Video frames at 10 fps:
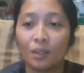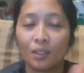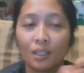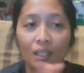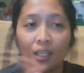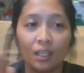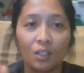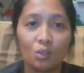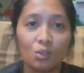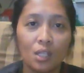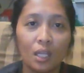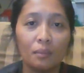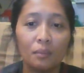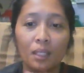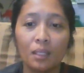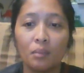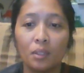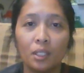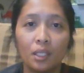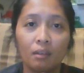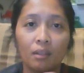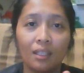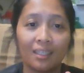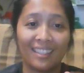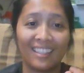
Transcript: Yeah, you tell me, Mercury.